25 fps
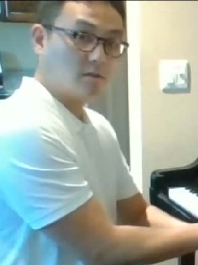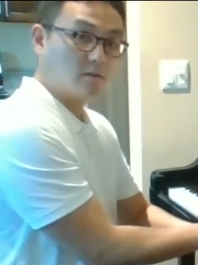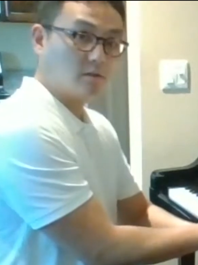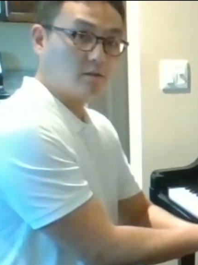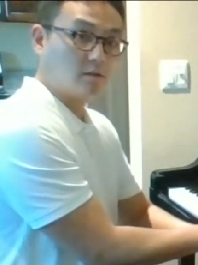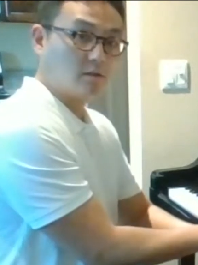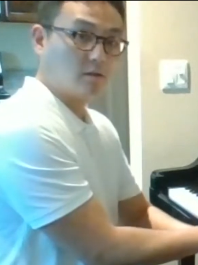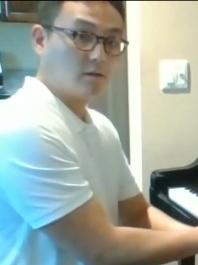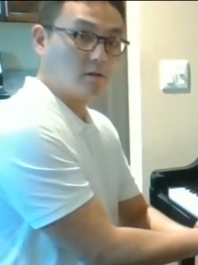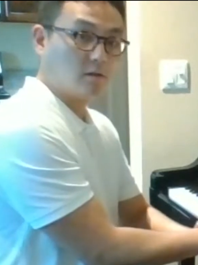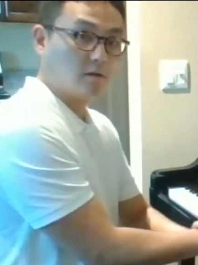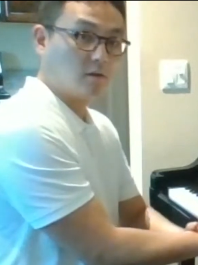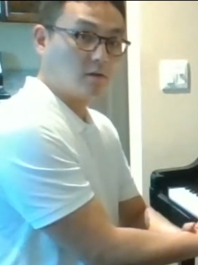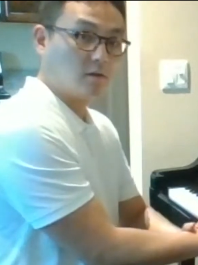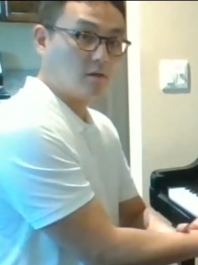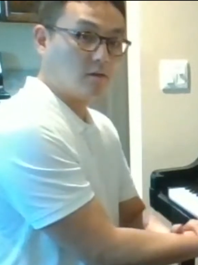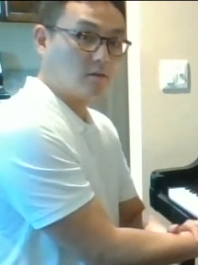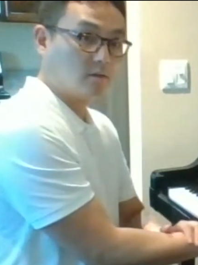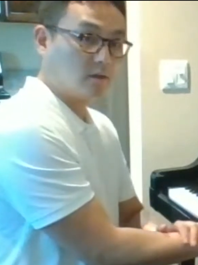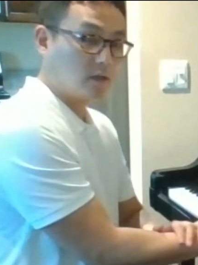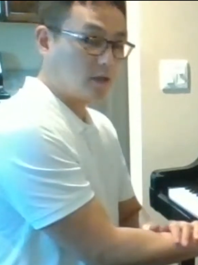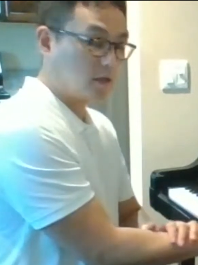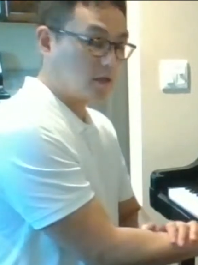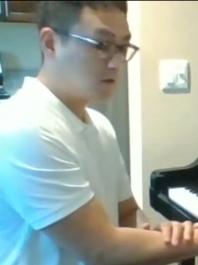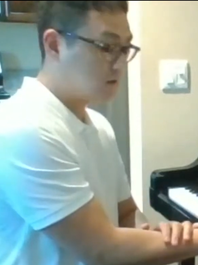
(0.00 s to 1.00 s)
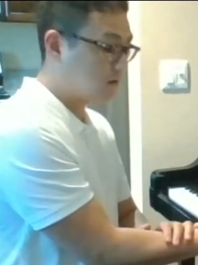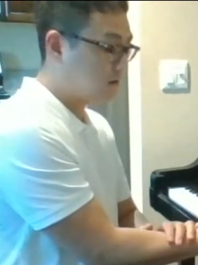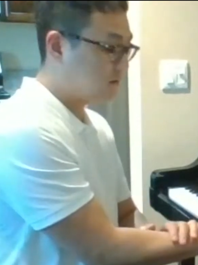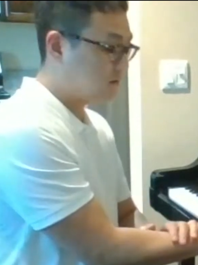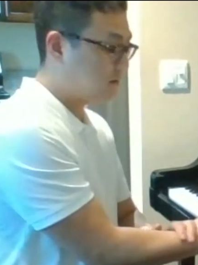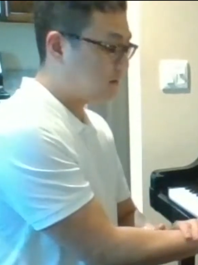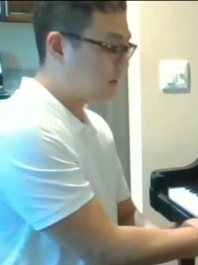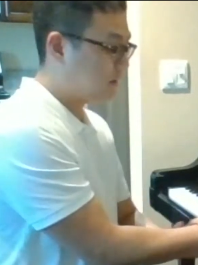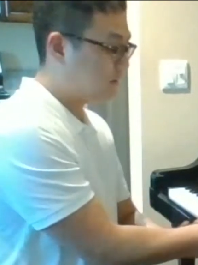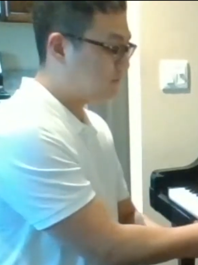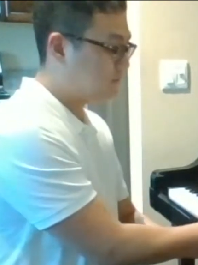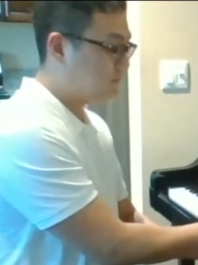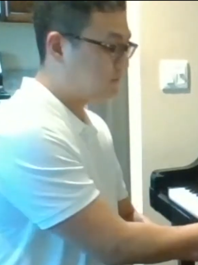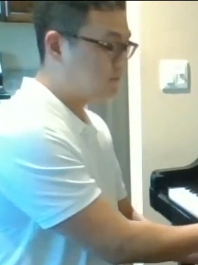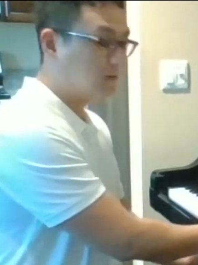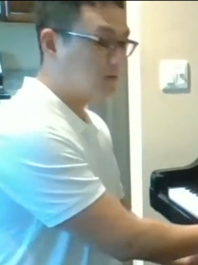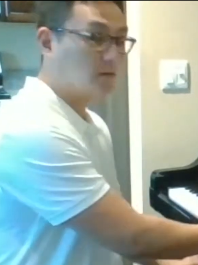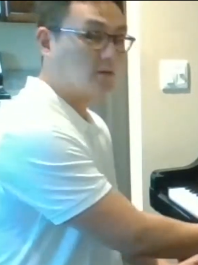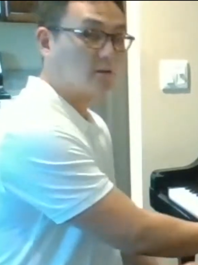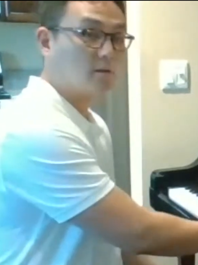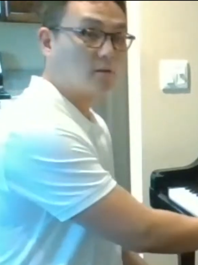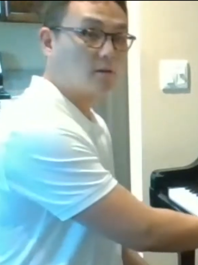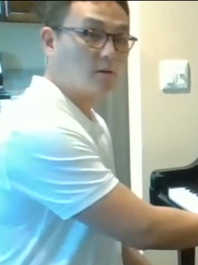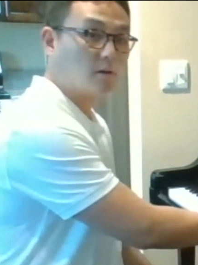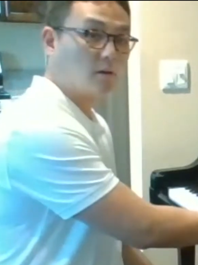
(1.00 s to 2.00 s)
the tendon and
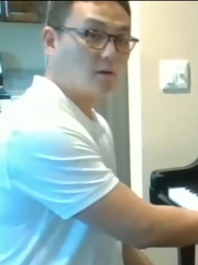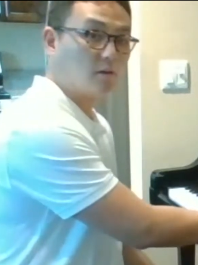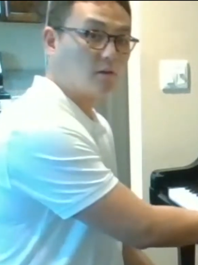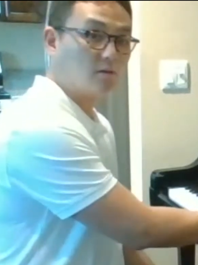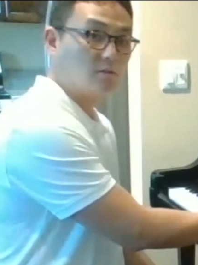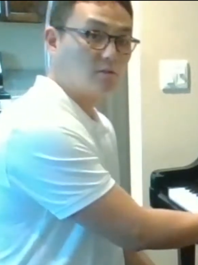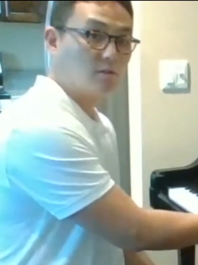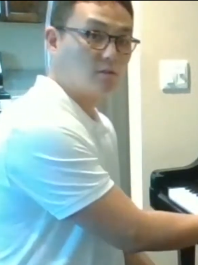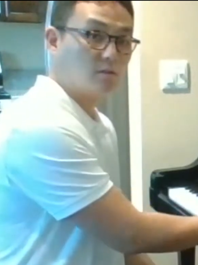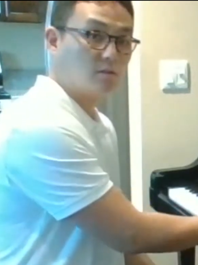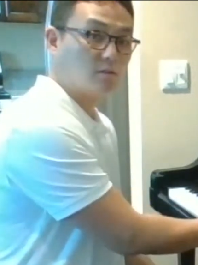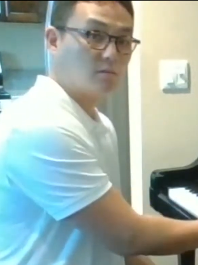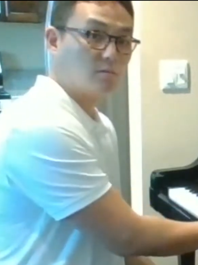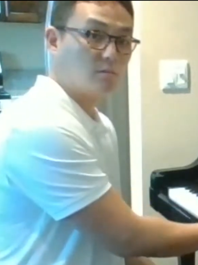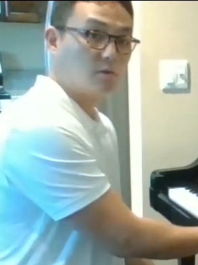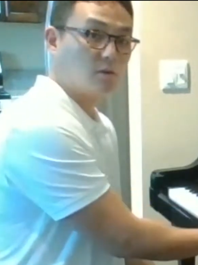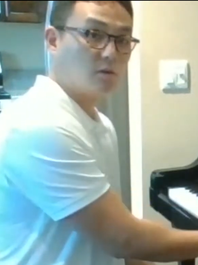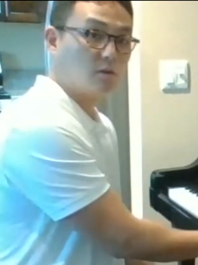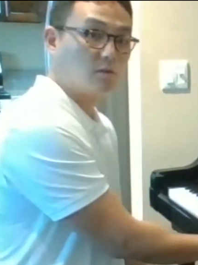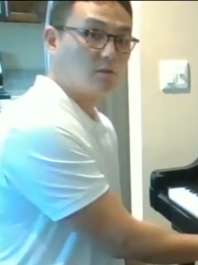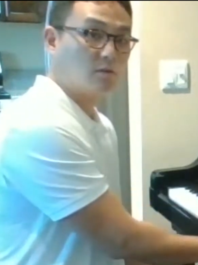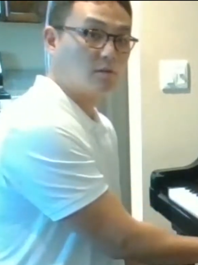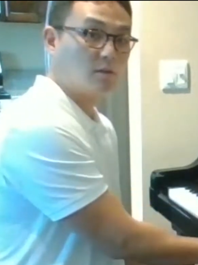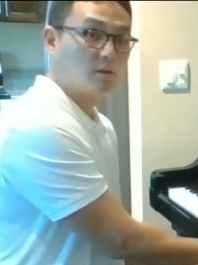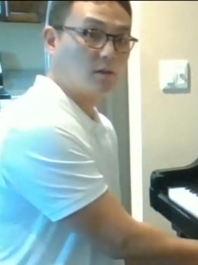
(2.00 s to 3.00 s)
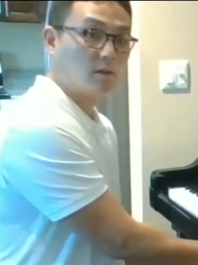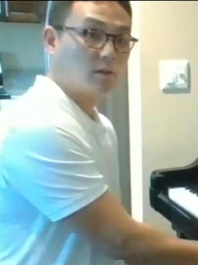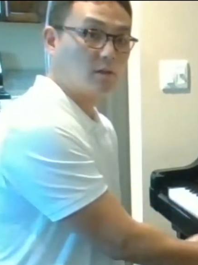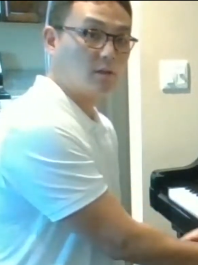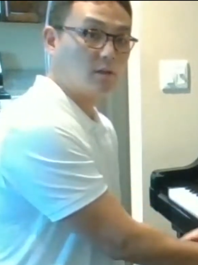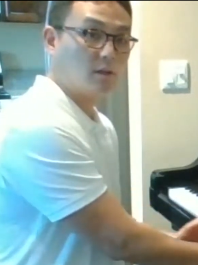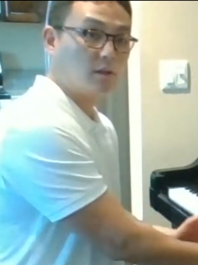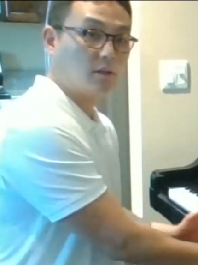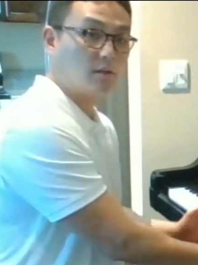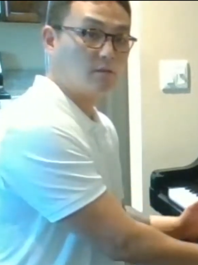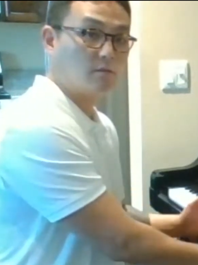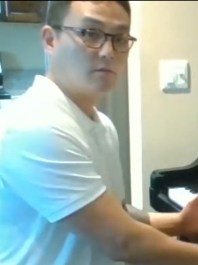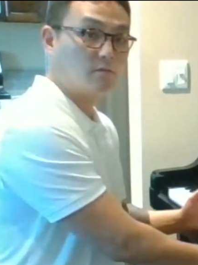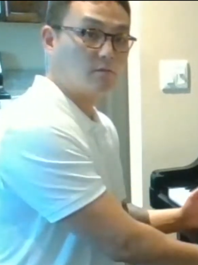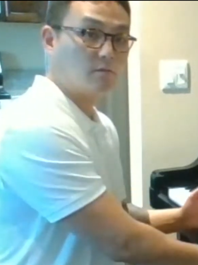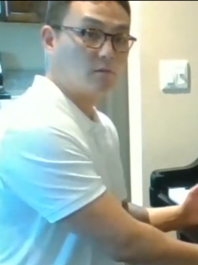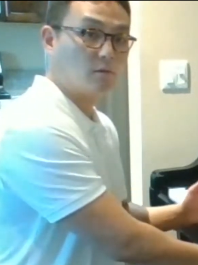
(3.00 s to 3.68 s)
finger adjustment, and then